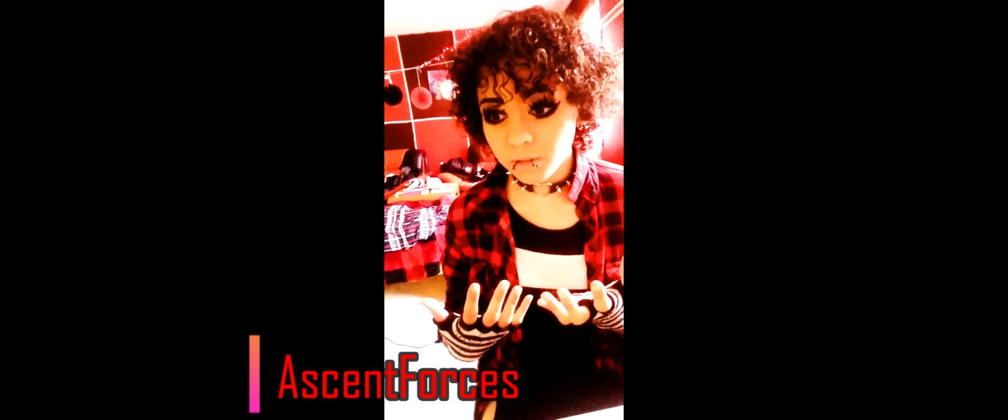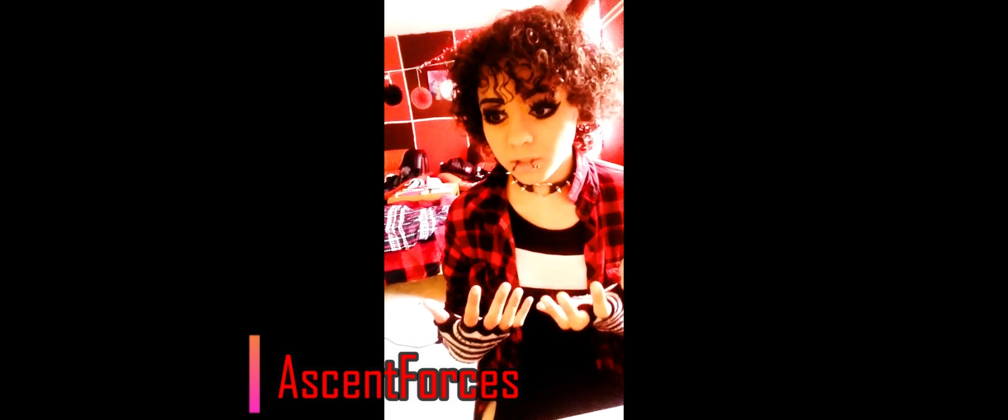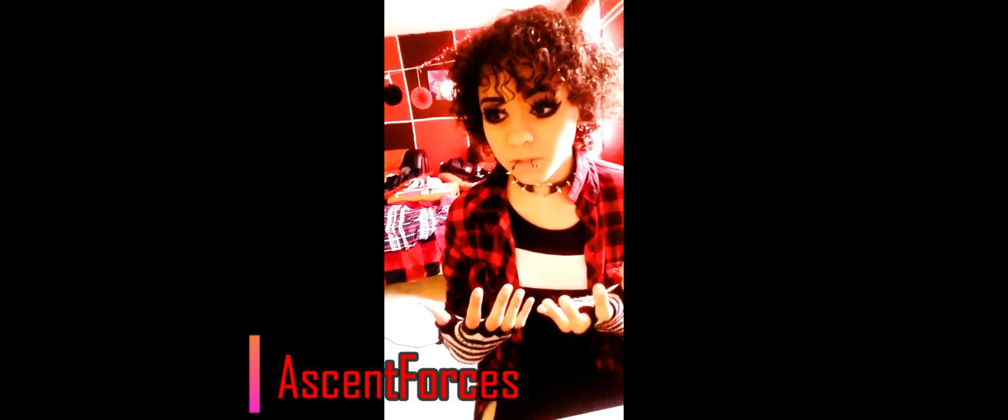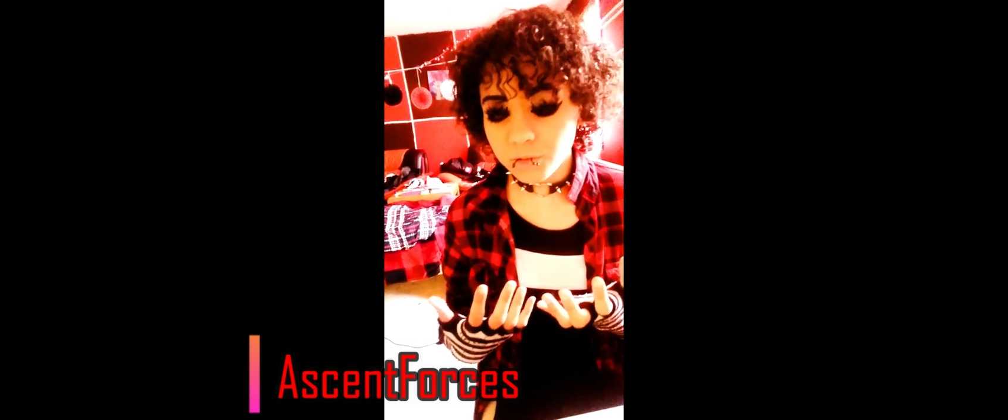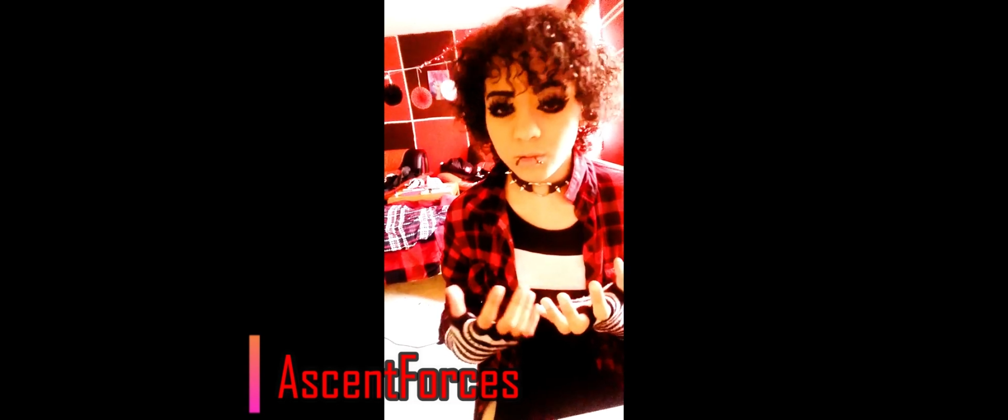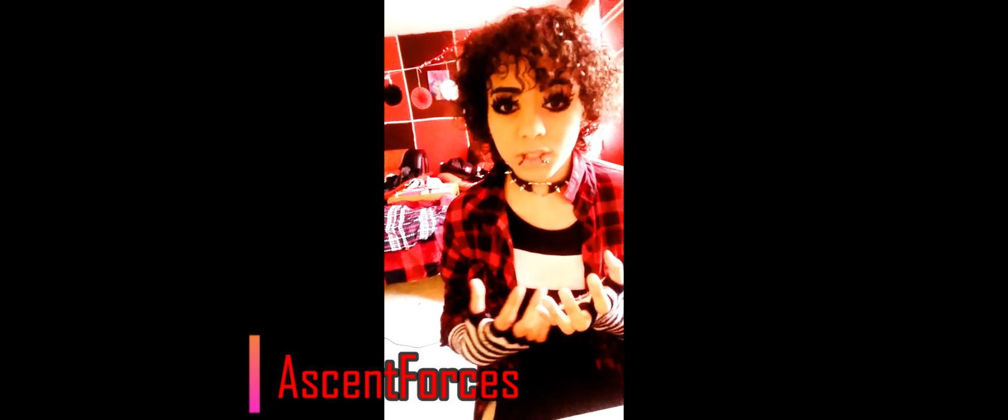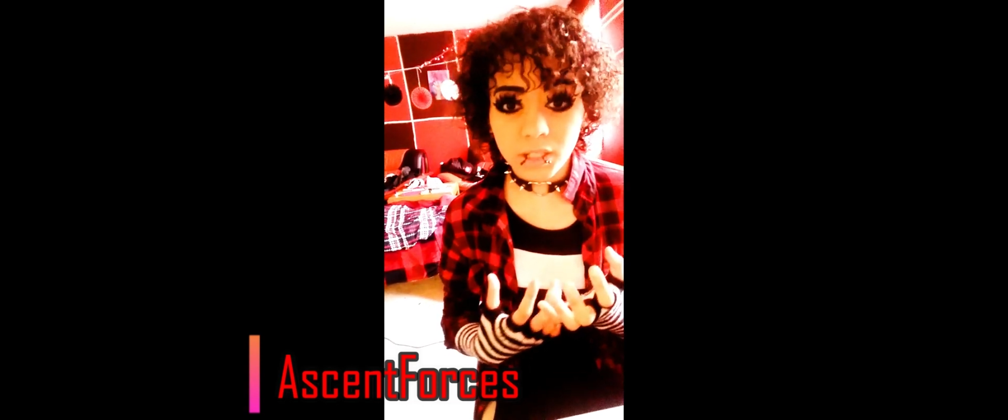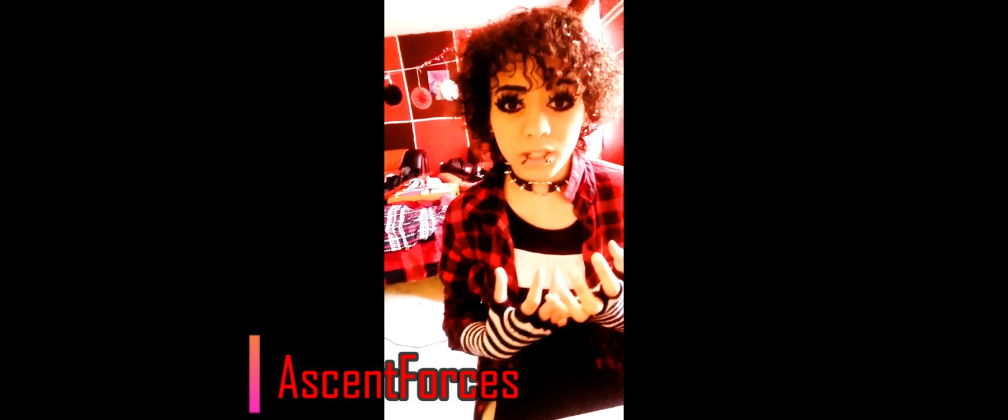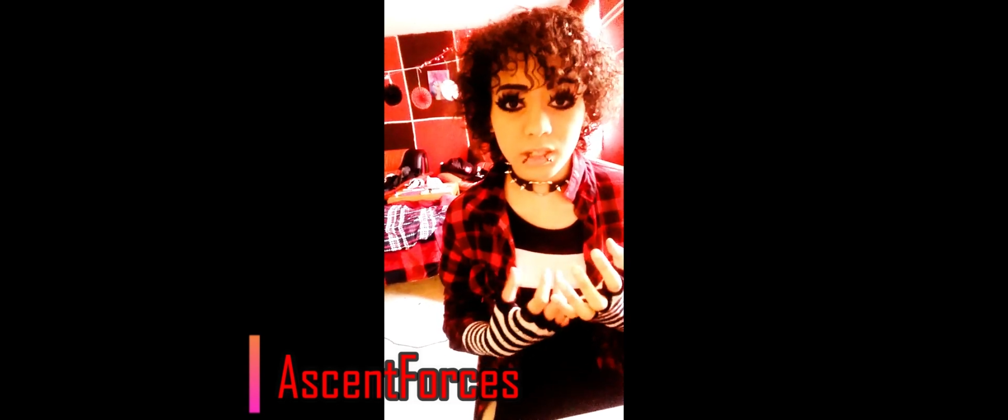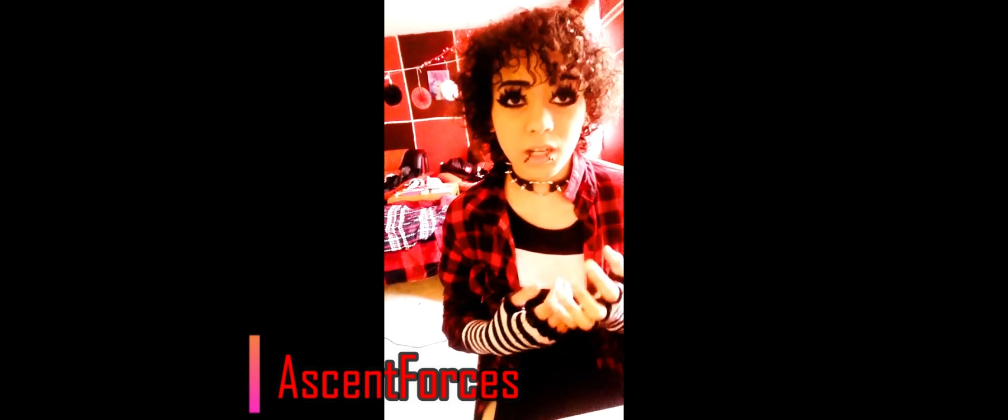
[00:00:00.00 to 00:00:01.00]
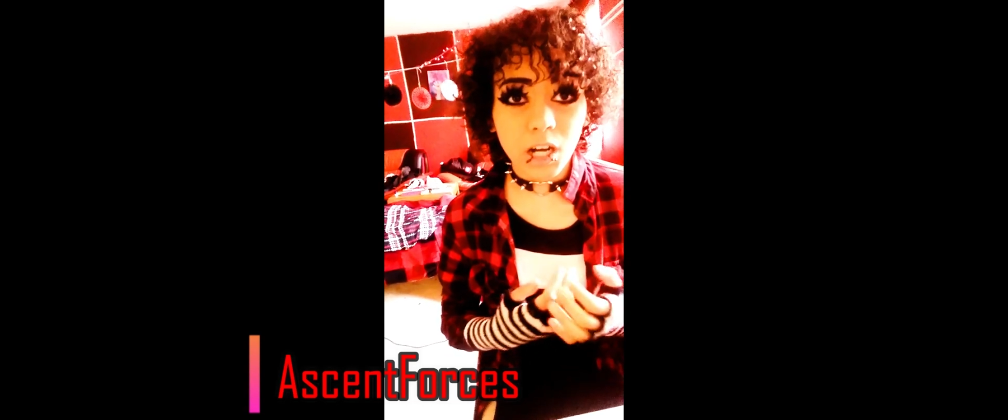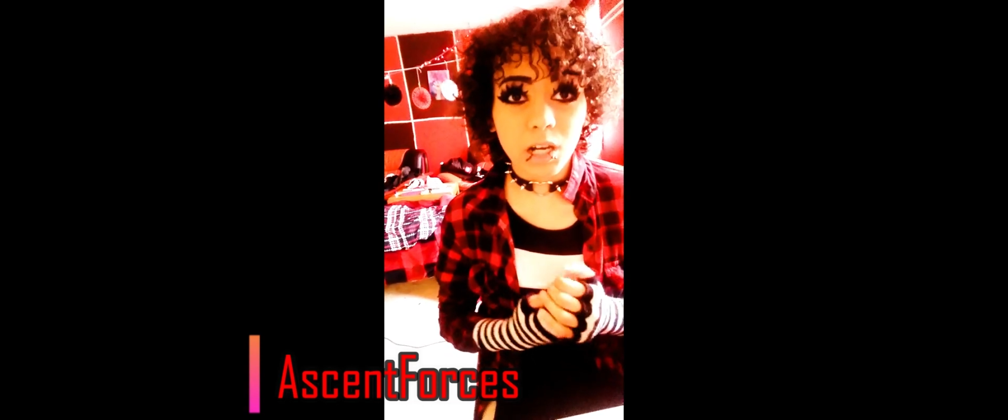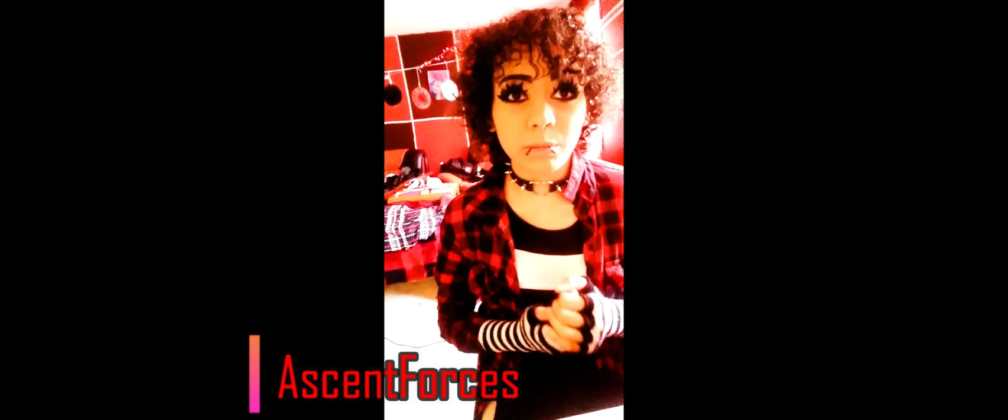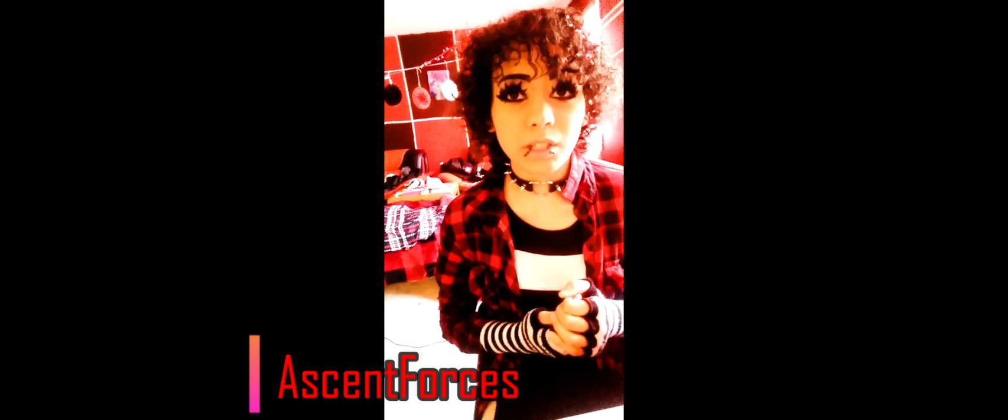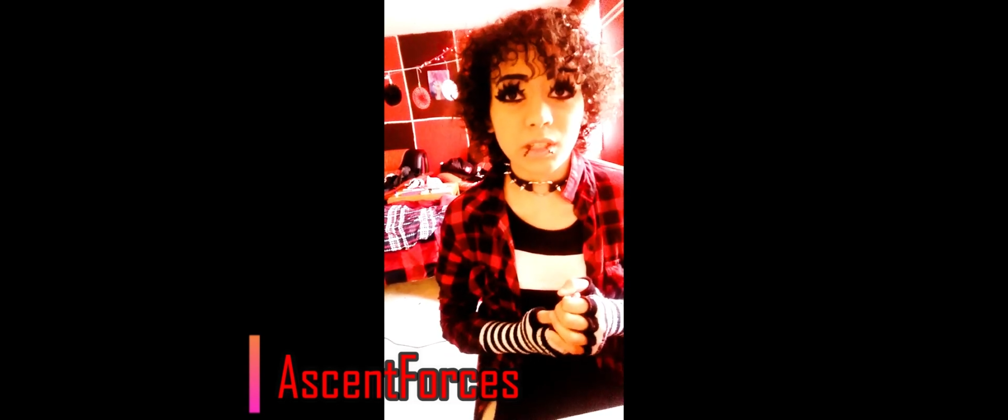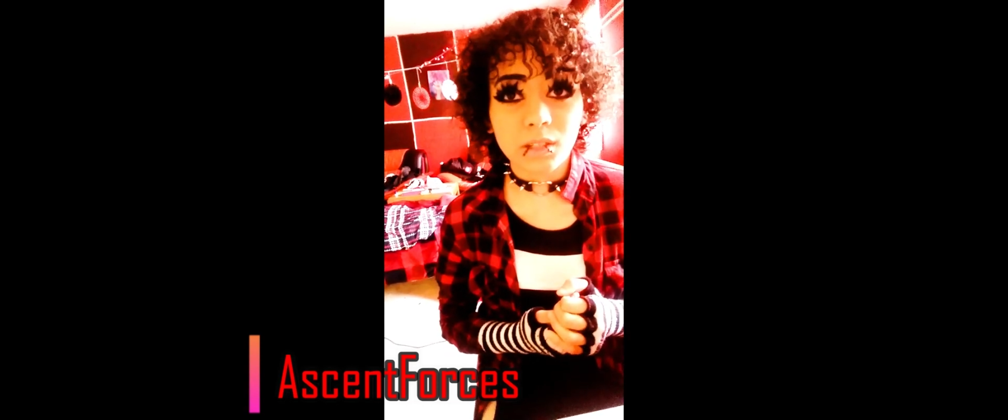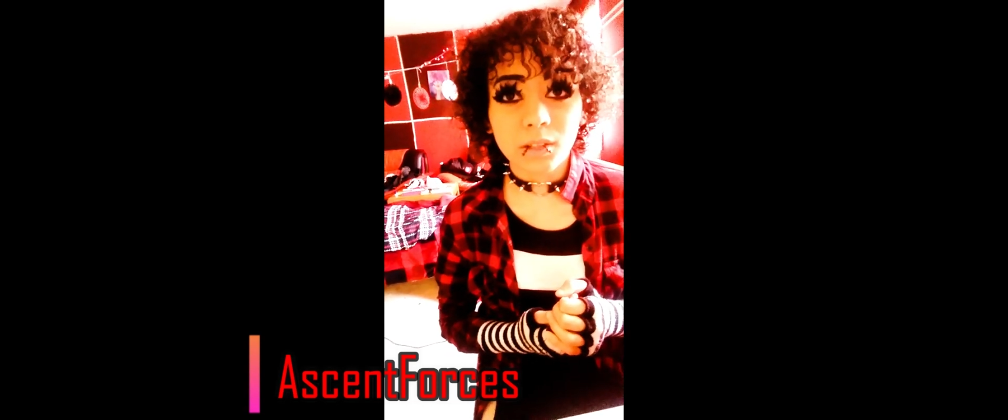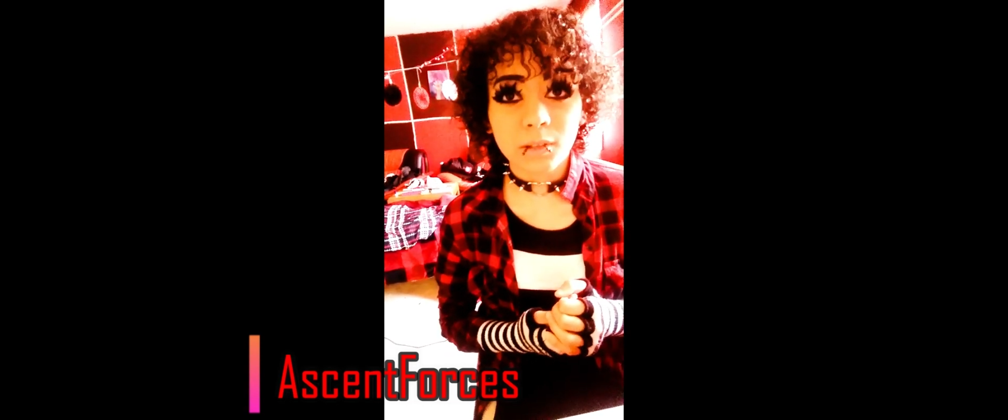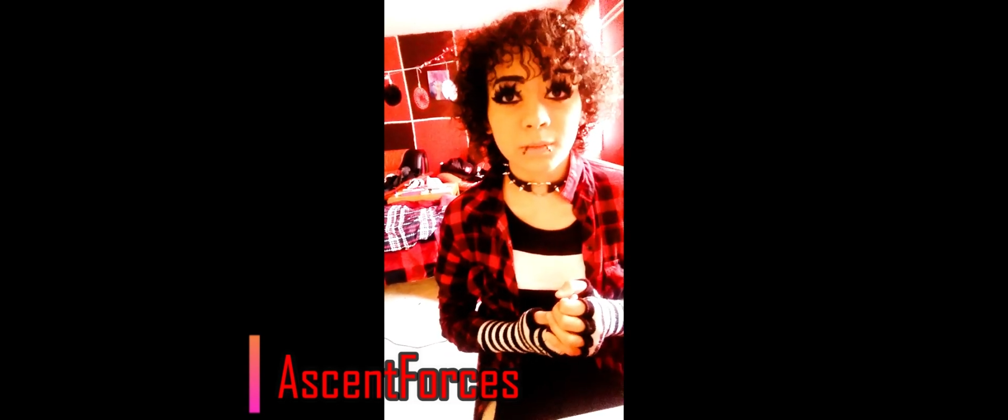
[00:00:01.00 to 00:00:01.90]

or love doing, like a hobby.